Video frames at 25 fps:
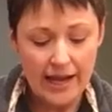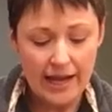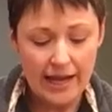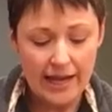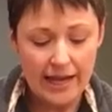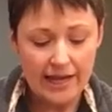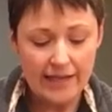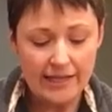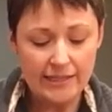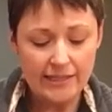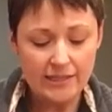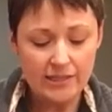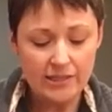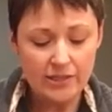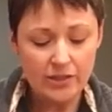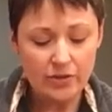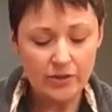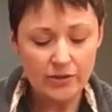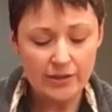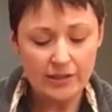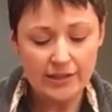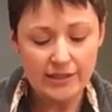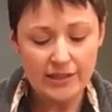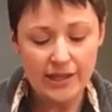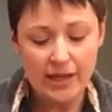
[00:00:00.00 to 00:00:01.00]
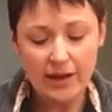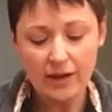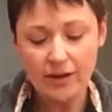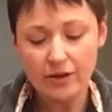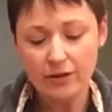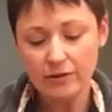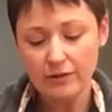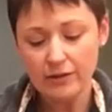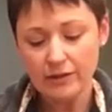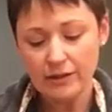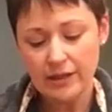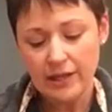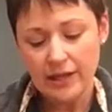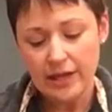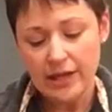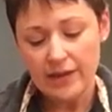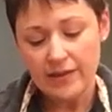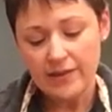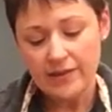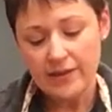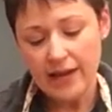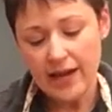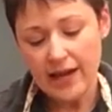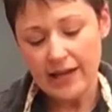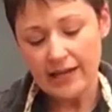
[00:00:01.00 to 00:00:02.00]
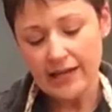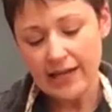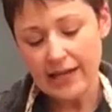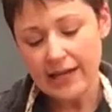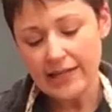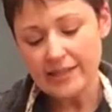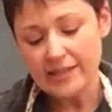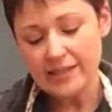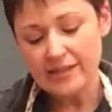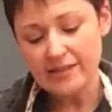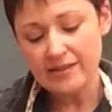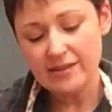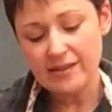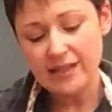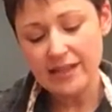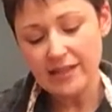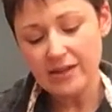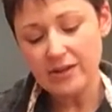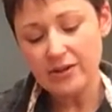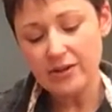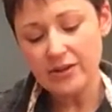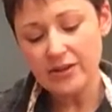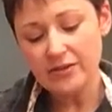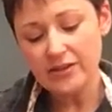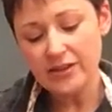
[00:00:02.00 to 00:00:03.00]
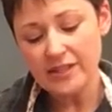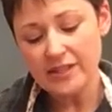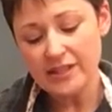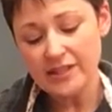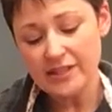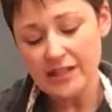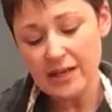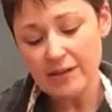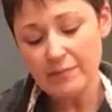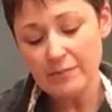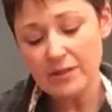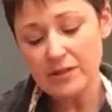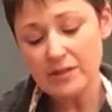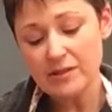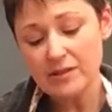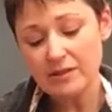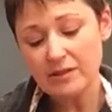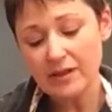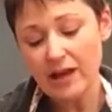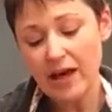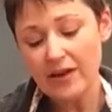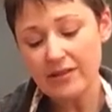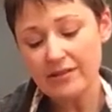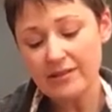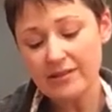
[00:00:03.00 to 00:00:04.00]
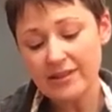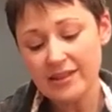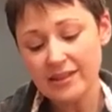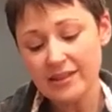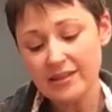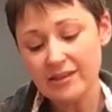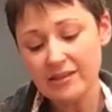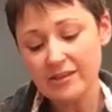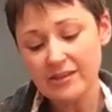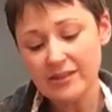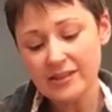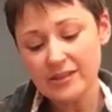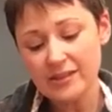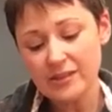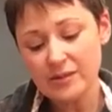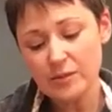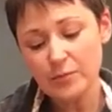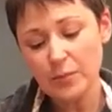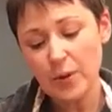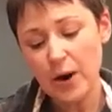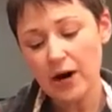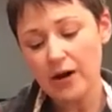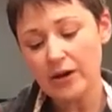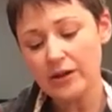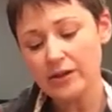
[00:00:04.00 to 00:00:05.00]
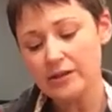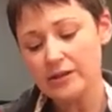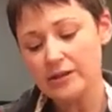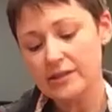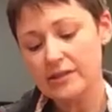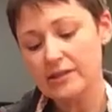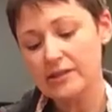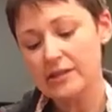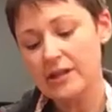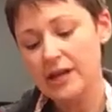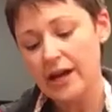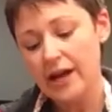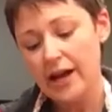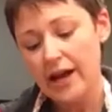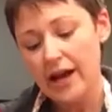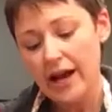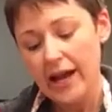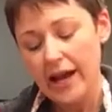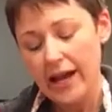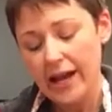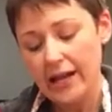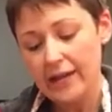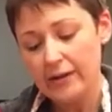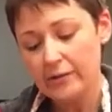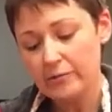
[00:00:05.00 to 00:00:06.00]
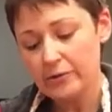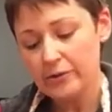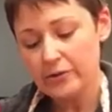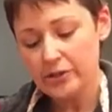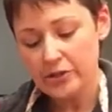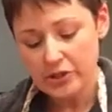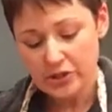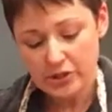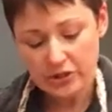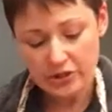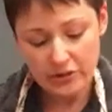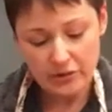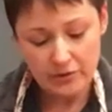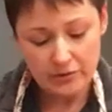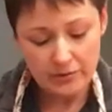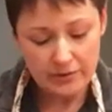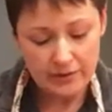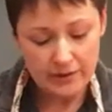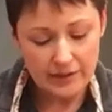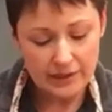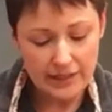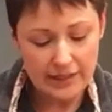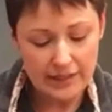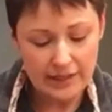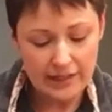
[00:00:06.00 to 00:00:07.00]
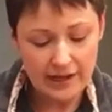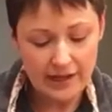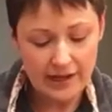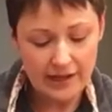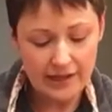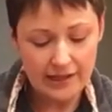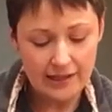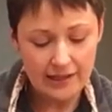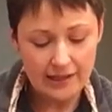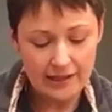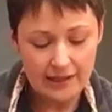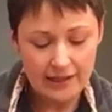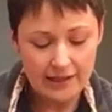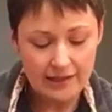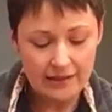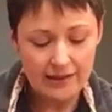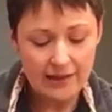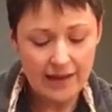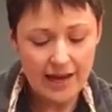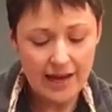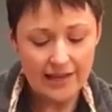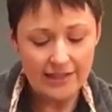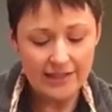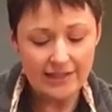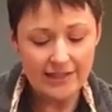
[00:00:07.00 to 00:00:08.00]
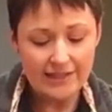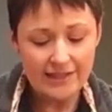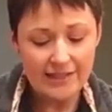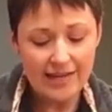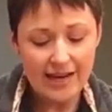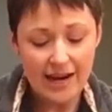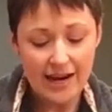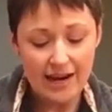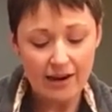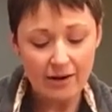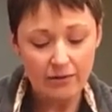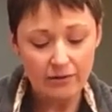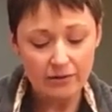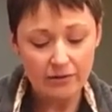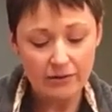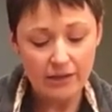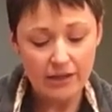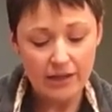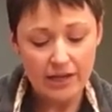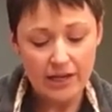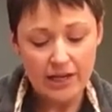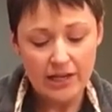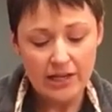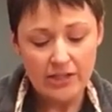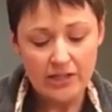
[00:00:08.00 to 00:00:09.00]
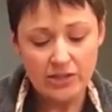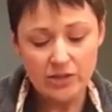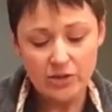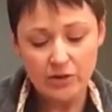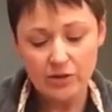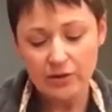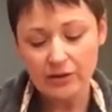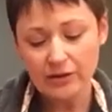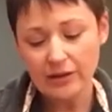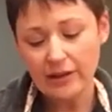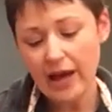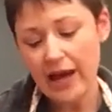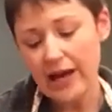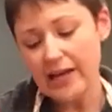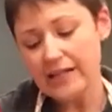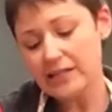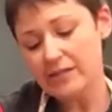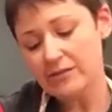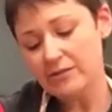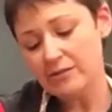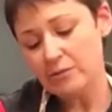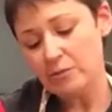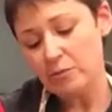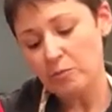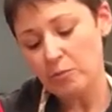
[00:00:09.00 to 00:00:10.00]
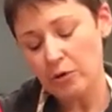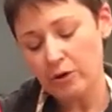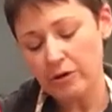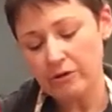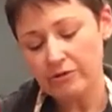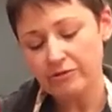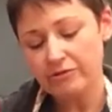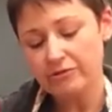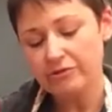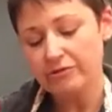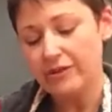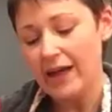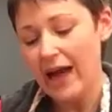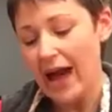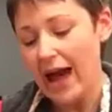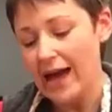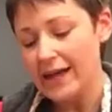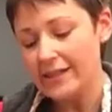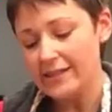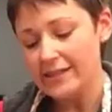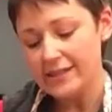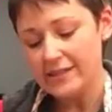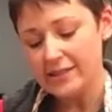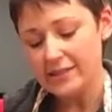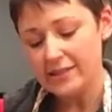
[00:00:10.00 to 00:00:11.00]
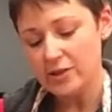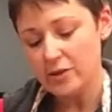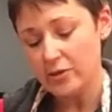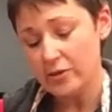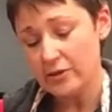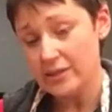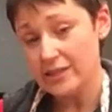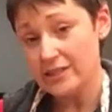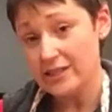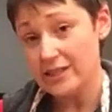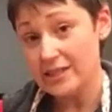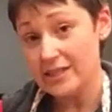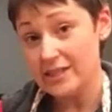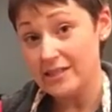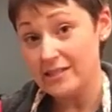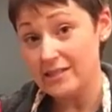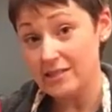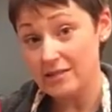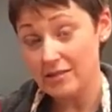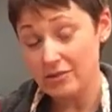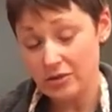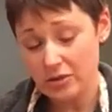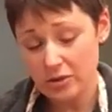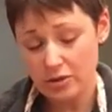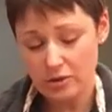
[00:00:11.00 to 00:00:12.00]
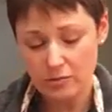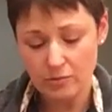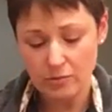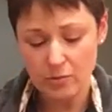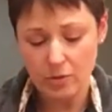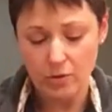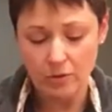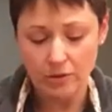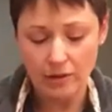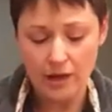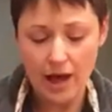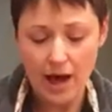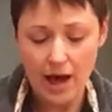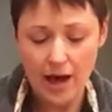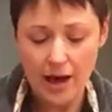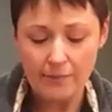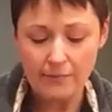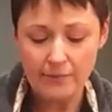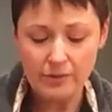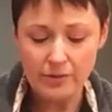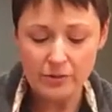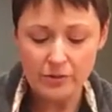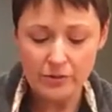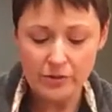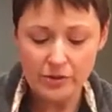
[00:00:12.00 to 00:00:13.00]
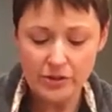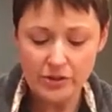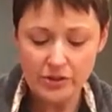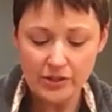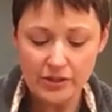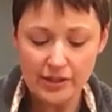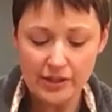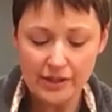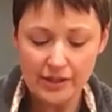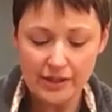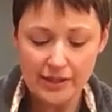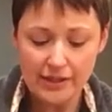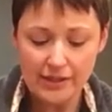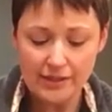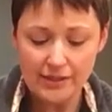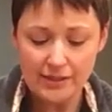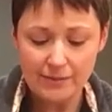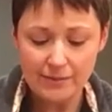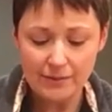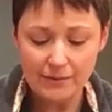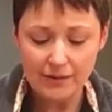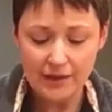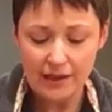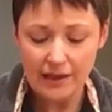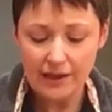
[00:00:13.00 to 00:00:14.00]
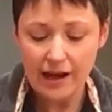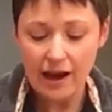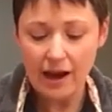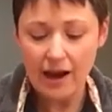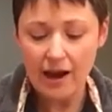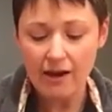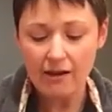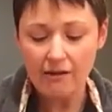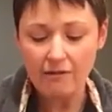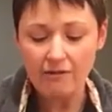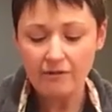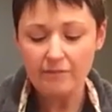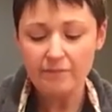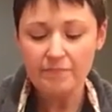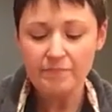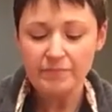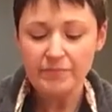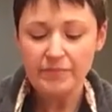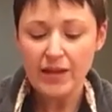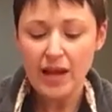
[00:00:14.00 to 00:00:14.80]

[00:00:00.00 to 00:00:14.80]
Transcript: and you can tell that it's thicker, the stem is a lot thicker in its parts, and we're just gonna really cut that down. So it lies more flat, so it's easier to roll up. So we're just gonna cut some of that out.